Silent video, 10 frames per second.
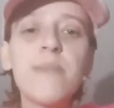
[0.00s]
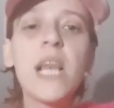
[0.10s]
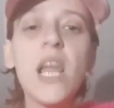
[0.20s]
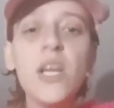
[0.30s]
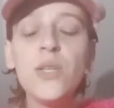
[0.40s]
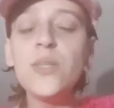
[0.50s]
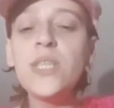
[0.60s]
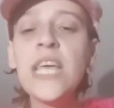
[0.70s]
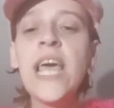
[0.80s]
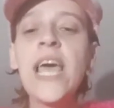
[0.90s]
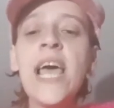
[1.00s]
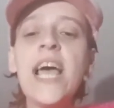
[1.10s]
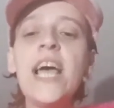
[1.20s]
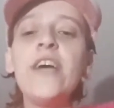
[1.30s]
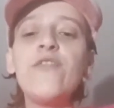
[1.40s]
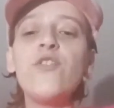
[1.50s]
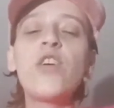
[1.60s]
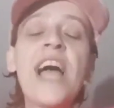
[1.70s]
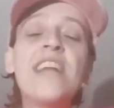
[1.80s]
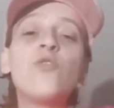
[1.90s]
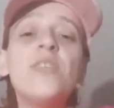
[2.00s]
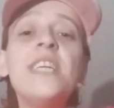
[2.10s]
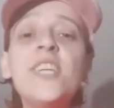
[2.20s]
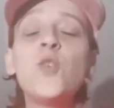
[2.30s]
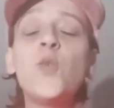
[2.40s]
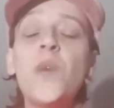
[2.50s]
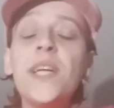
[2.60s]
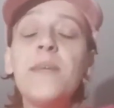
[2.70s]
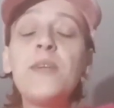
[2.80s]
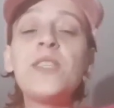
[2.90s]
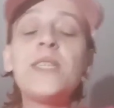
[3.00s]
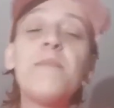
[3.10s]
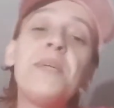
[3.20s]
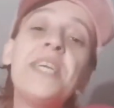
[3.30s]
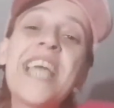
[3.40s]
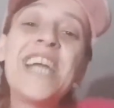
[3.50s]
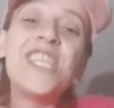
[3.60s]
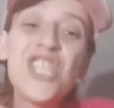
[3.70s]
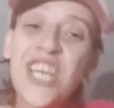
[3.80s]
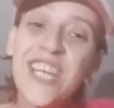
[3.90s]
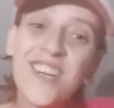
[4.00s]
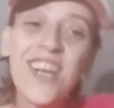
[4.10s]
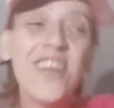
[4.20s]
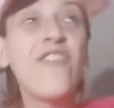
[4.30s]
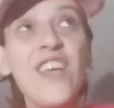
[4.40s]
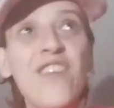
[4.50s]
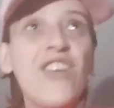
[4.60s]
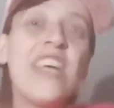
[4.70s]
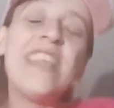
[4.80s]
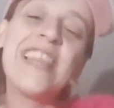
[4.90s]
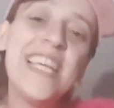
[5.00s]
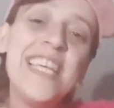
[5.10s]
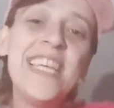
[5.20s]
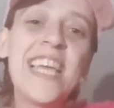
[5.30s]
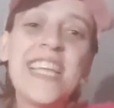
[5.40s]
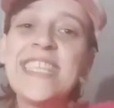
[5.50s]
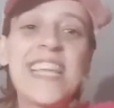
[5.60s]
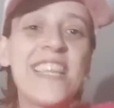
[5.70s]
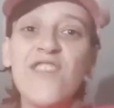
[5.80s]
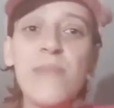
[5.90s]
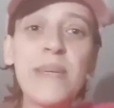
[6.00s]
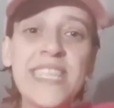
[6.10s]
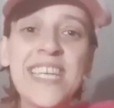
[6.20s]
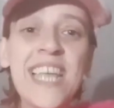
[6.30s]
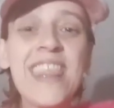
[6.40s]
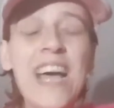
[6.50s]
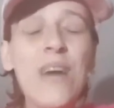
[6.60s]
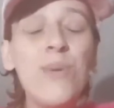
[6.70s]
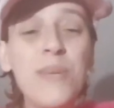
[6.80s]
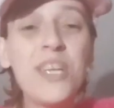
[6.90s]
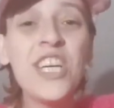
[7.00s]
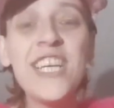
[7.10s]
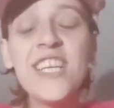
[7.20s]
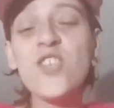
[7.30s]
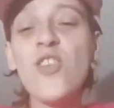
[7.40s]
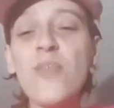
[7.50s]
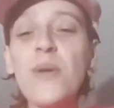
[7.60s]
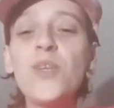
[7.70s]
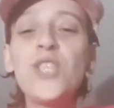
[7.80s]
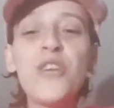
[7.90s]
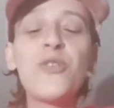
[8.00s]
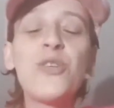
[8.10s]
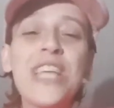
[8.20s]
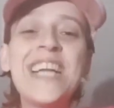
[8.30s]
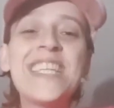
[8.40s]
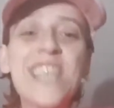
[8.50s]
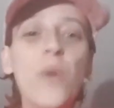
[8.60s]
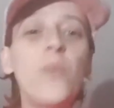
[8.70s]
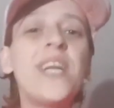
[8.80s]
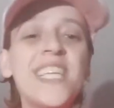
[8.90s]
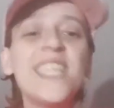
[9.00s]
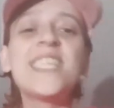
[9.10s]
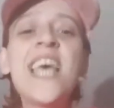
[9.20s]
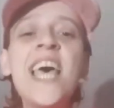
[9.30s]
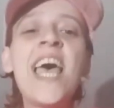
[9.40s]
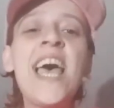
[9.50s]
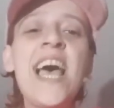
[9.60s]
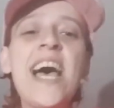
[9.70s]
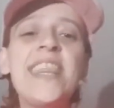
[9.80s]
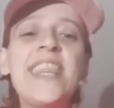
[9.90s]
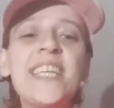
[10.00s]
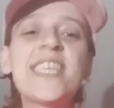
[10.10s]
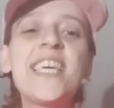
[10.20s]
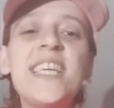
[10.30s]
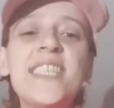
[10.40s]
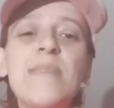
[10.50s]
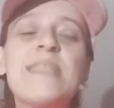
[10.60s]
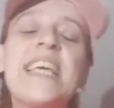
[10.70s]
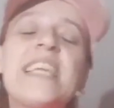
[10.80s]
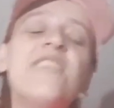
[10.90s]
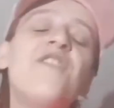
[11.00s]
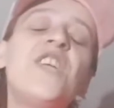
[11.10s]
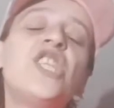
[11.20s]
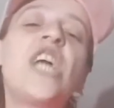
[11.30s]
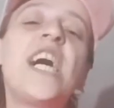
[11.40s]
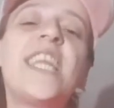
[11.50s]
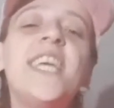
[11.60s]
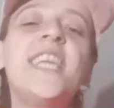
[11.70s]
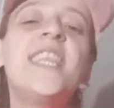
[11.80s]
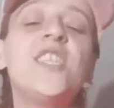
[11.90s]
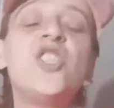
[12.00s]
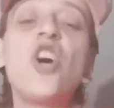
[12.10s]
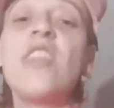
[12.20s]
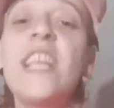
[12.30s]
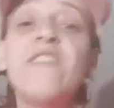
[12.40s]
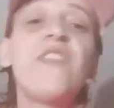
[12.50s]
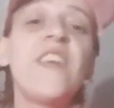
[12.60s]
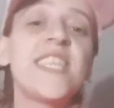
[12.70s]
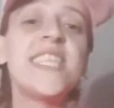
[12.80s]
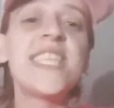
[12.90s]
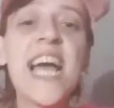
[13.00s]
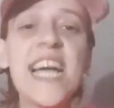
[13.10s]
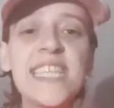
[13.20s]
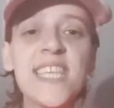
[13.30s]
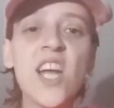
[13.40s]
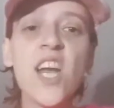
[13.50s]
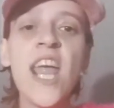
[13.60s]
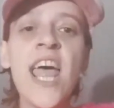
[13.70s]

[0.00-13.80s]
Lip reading: McLeod. If you can't donate, don't worry about it, but you can share and favourite and like and tell everybody. That would be great. It's all about childhood cancer awareness. In this case, I'm cycling for a charity that is Young Lives versus Cancer.